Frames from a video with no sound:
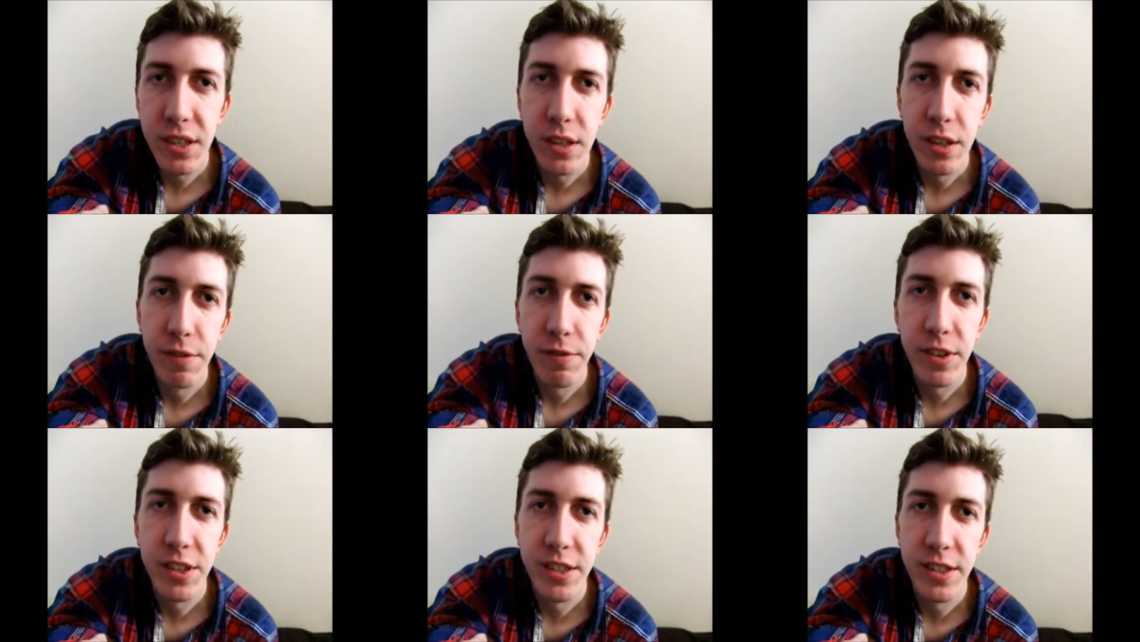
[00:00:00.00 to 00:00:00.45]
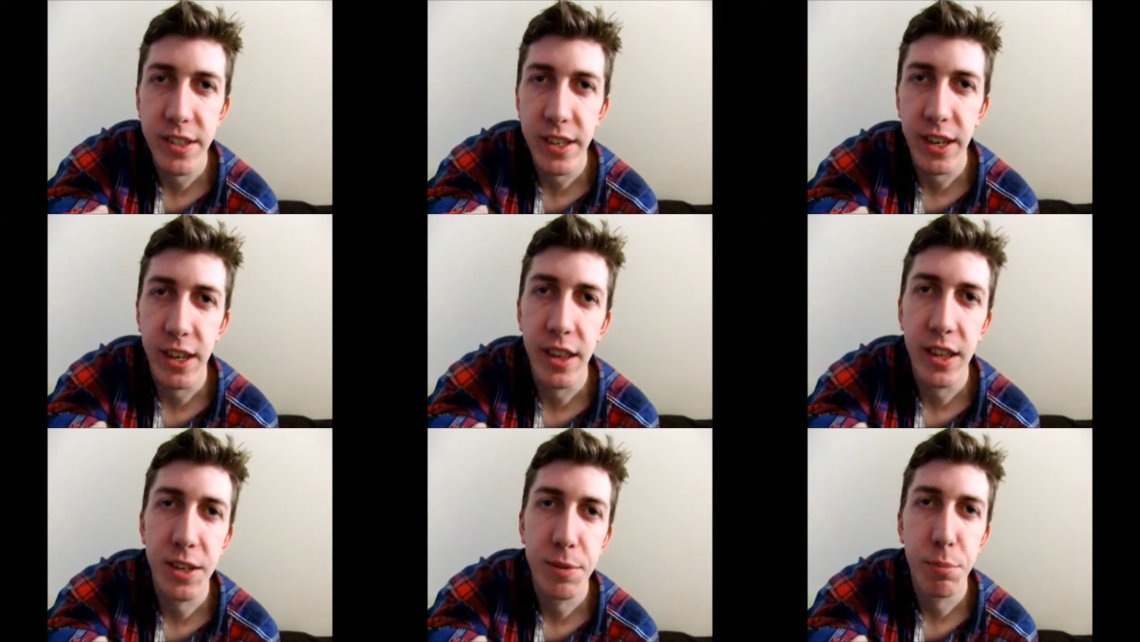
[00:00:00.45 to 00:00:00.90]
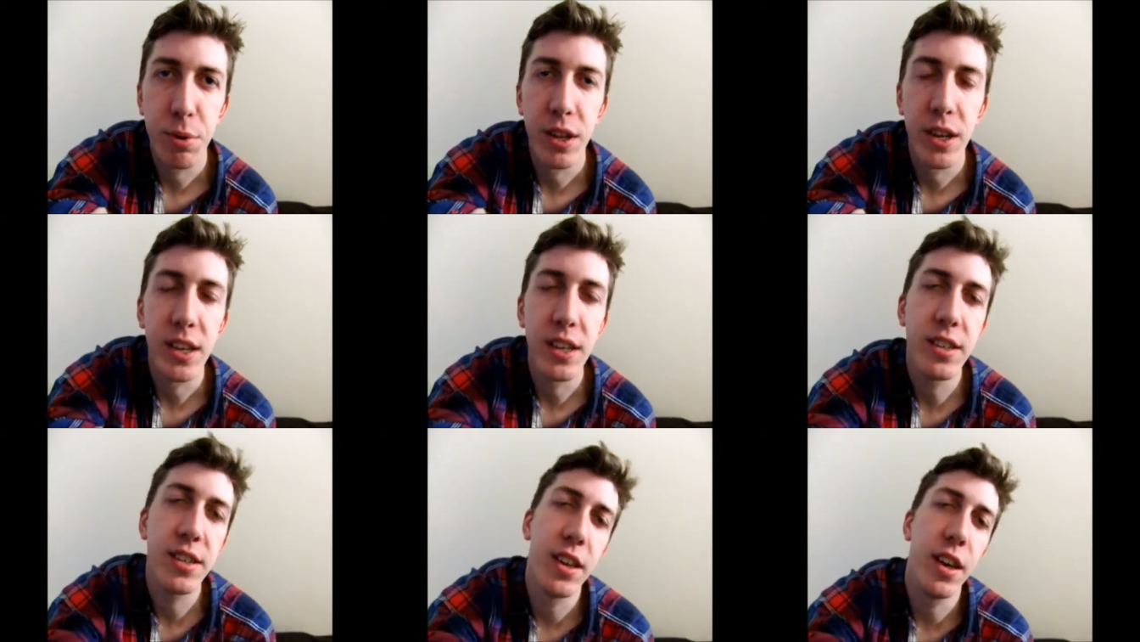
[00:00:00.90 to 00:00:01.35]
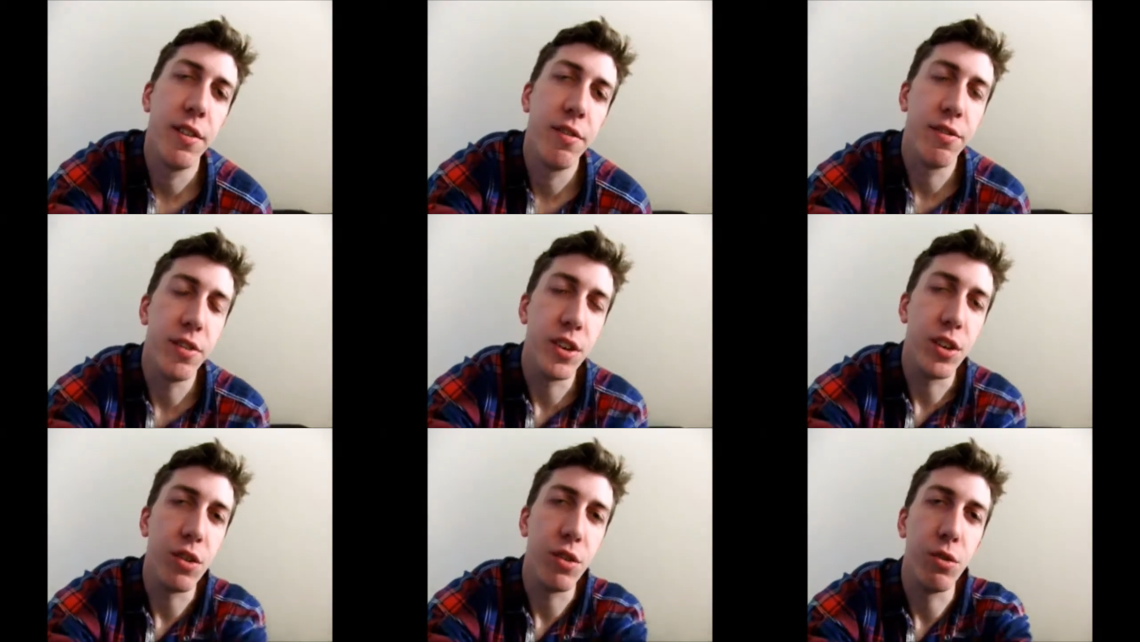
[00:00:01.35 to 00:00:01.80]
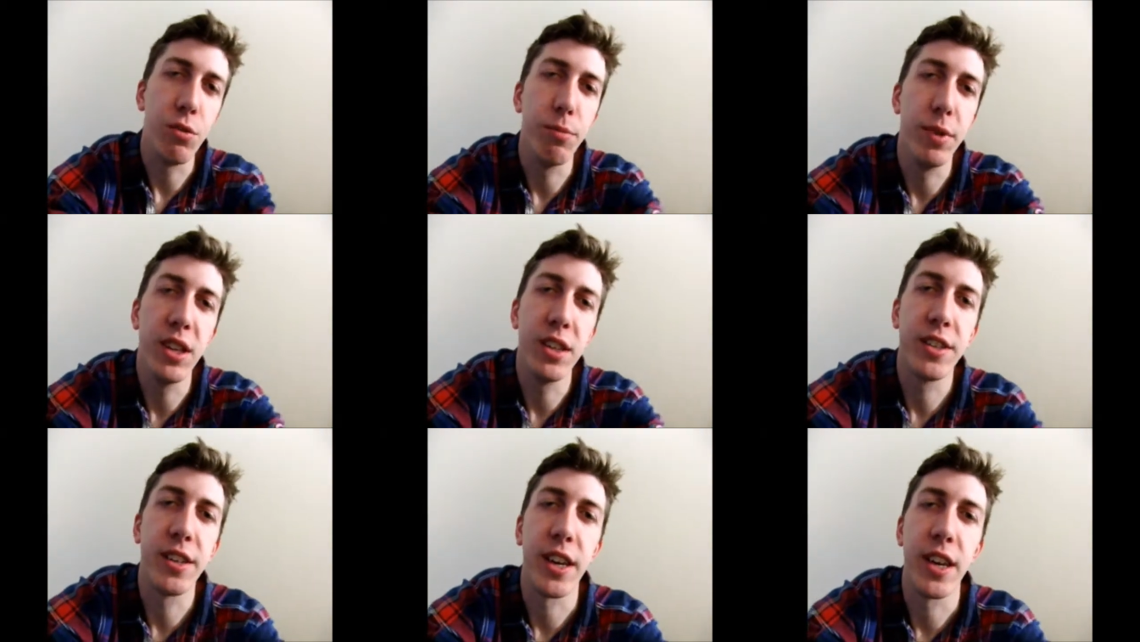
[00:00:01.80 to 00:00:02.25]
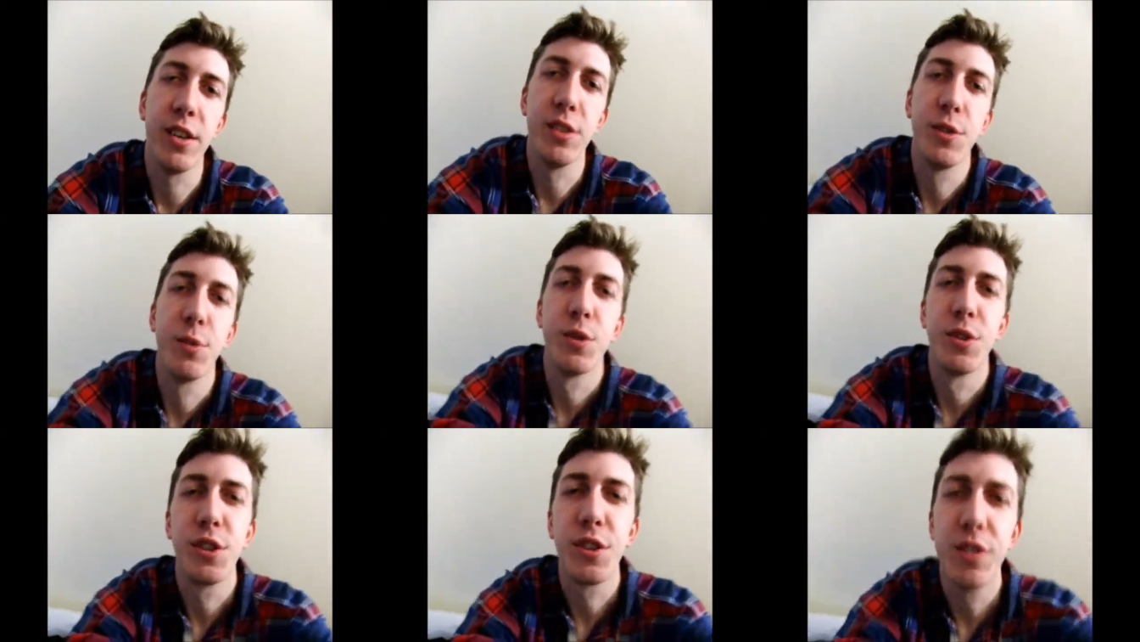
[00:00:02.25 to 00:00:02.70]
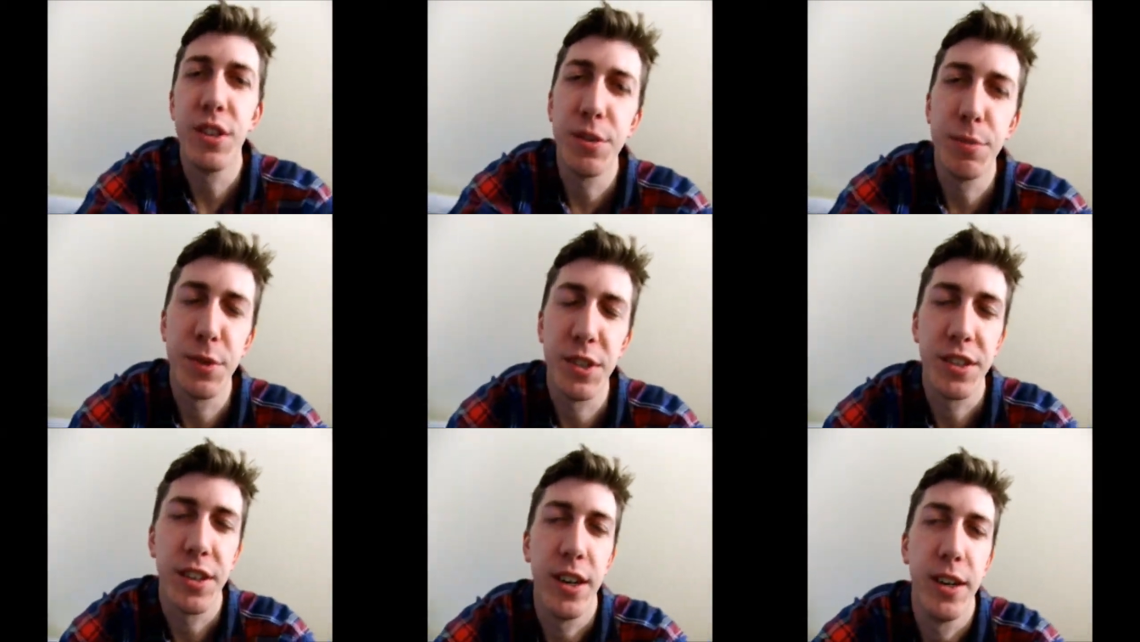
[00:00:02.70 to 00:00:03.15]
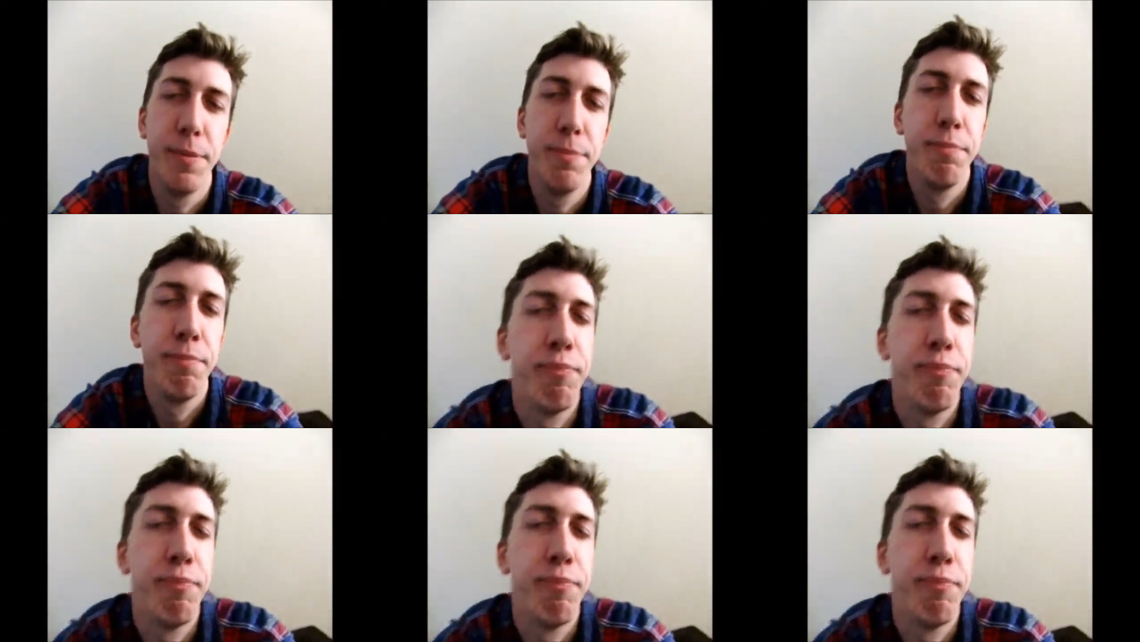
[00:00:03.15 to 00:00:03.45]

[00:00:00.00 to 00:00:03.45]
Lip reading: of visiting this place a few months ago towards Christmas time,